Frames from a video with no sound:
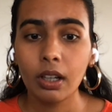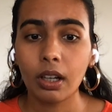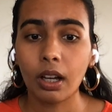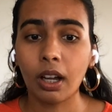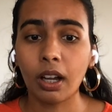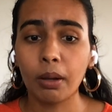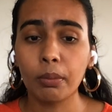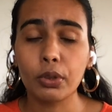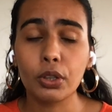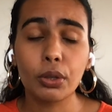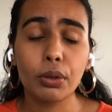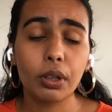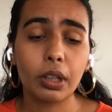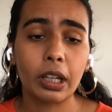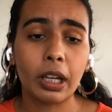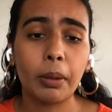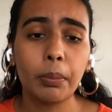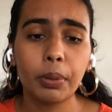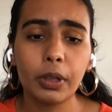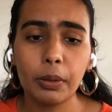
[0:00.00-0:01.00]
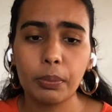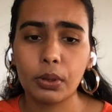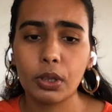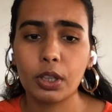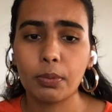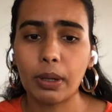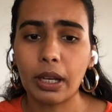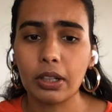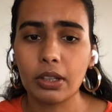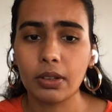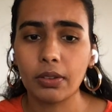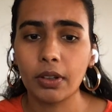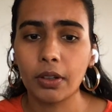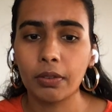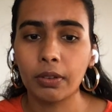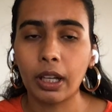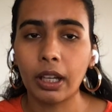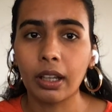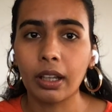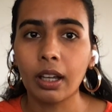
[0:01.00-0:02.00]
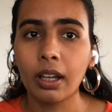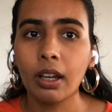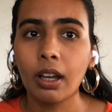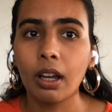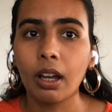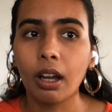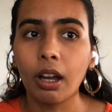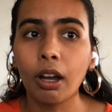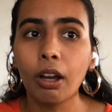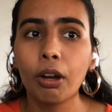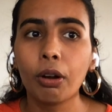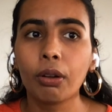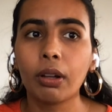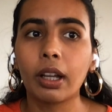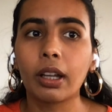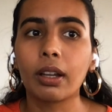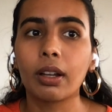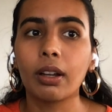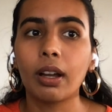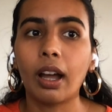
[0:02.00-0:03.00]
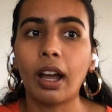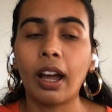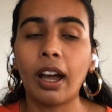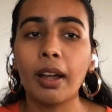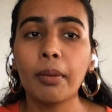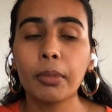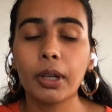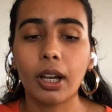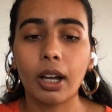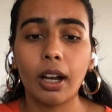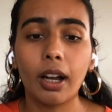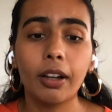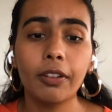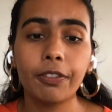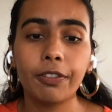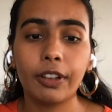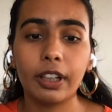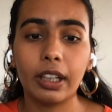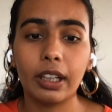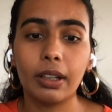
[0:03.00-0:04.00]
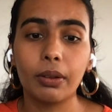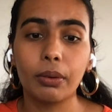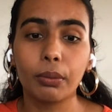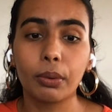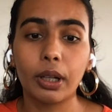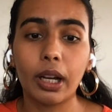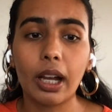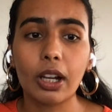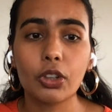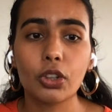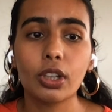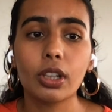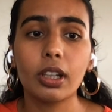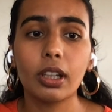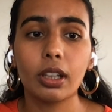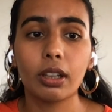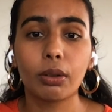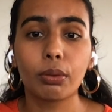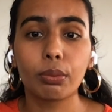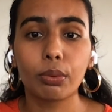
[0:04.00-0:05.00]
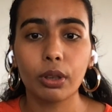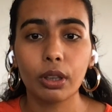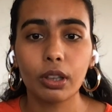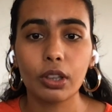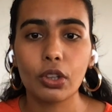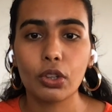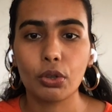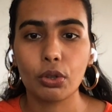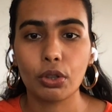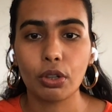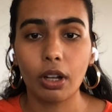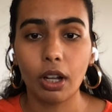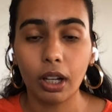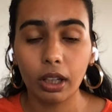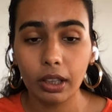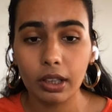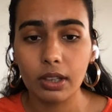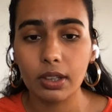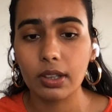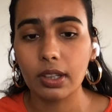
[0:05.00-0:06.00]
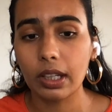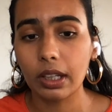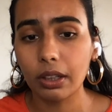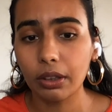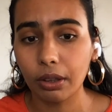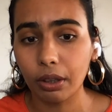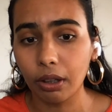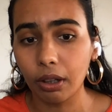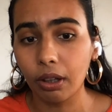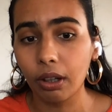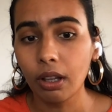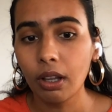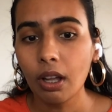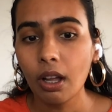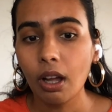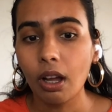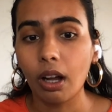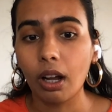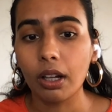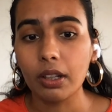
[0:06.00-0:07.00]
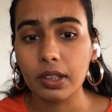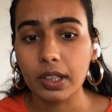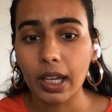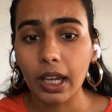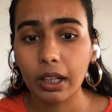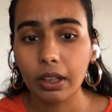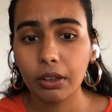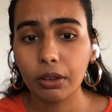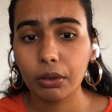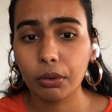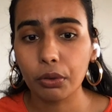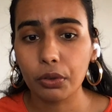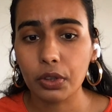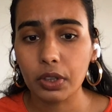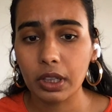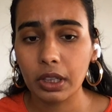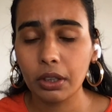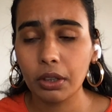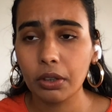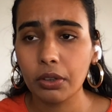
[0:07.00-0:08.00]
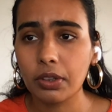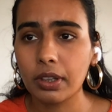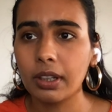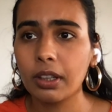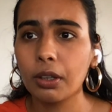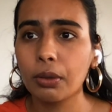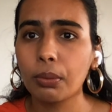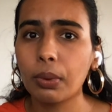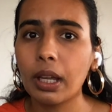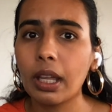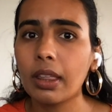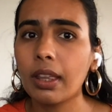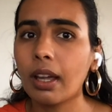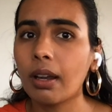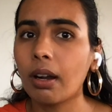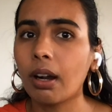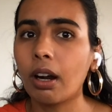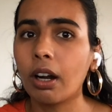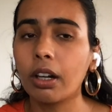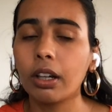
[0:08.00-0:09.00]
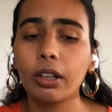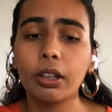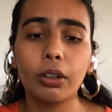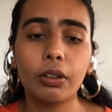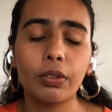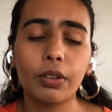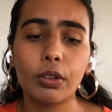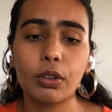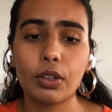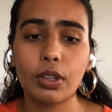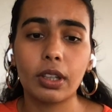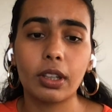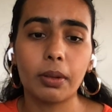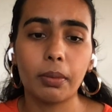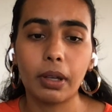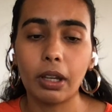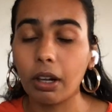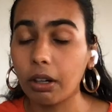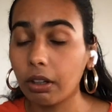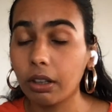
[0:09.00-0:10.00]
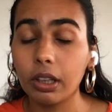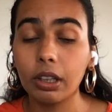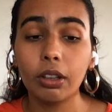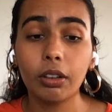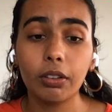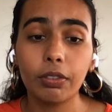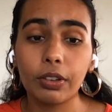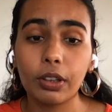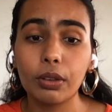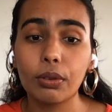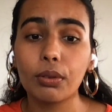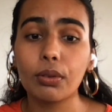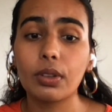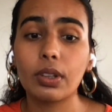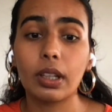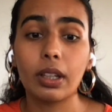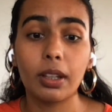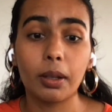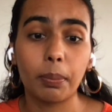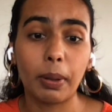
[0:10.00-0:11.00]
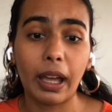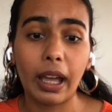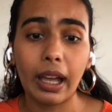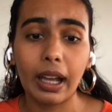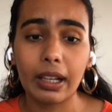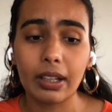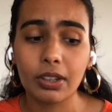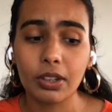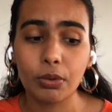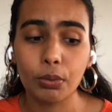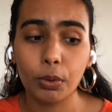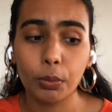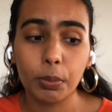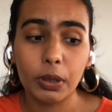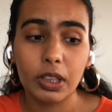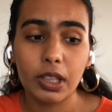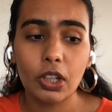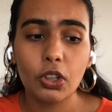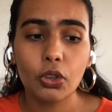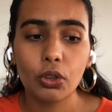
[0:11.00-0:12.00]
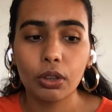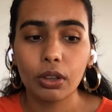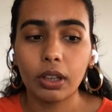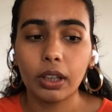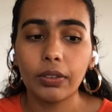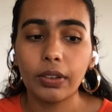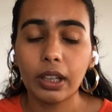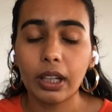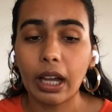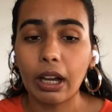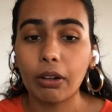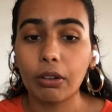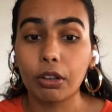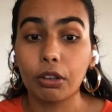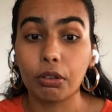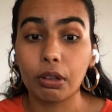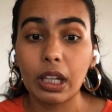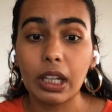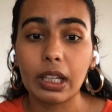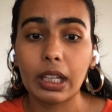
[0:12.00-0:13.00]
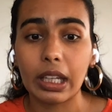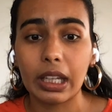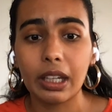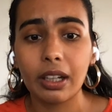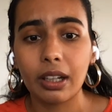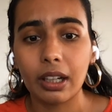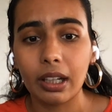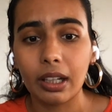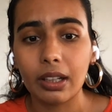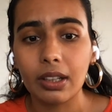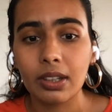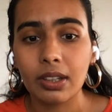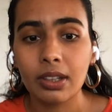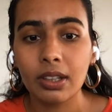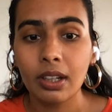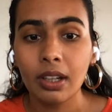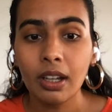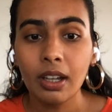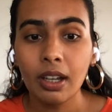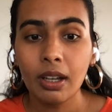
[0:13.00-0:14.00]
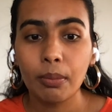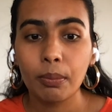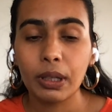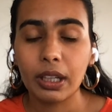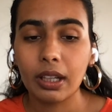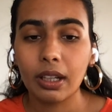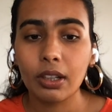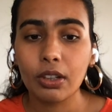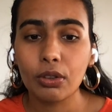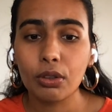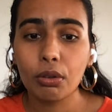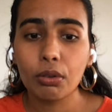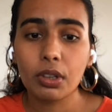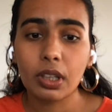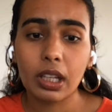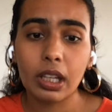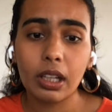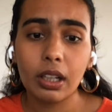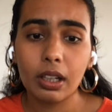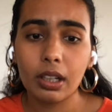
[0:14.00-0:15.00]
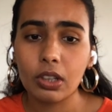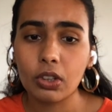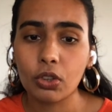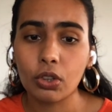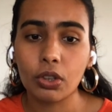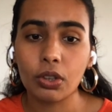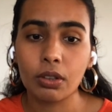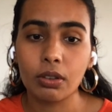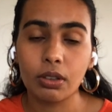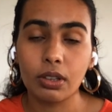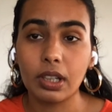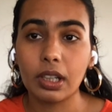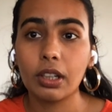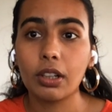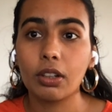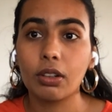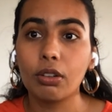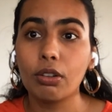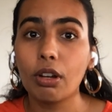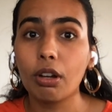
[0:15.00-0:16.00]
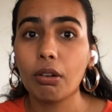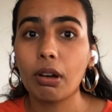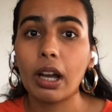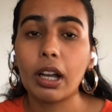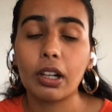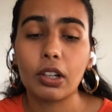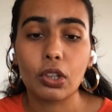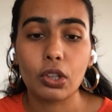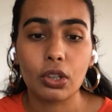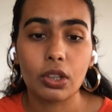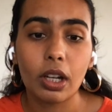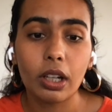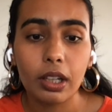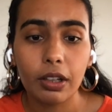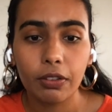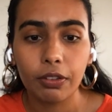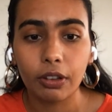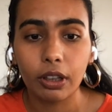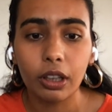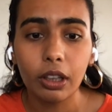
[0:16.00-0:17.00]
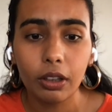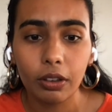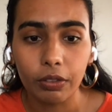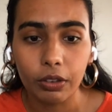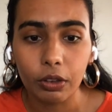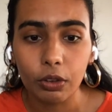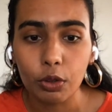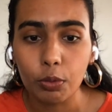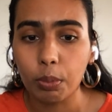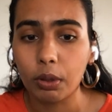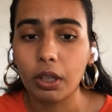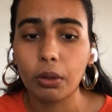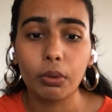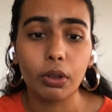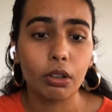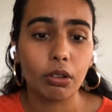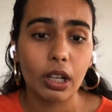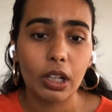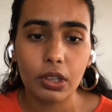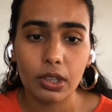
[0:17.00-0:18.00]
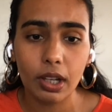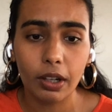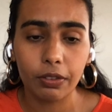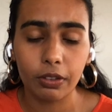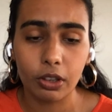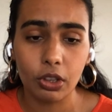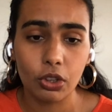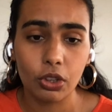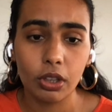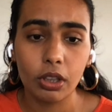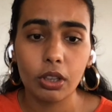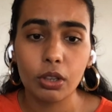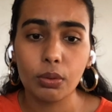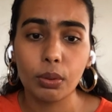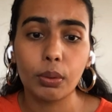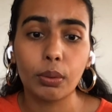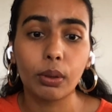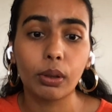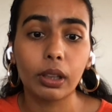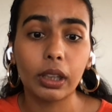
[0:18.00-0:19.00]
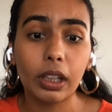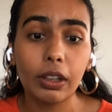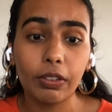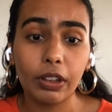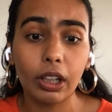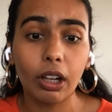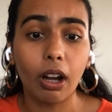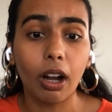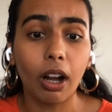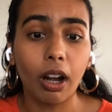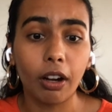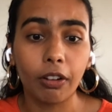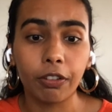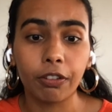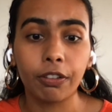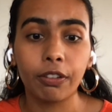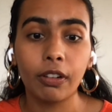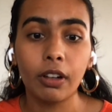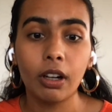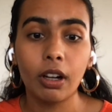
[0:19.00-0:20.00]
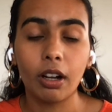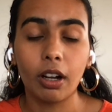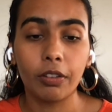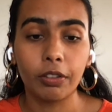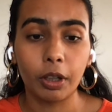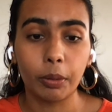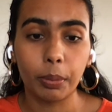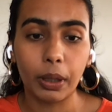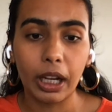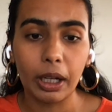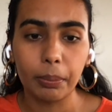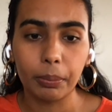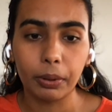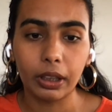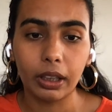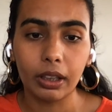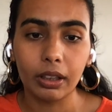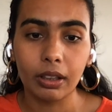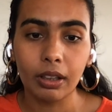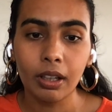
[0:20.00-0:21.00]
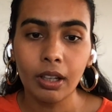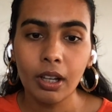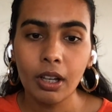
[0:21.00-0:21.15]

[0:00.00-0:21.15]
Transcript: um, to the company perspective of like, oh, like I'm confident we're actually getting a really solid signal on technical skills in a way that our interviews in the our interviews in the past were potentially leaving out great candidates because those candidates just didn't know how to study for interviews, but there were great software engineers we were leaving off of our pipeline.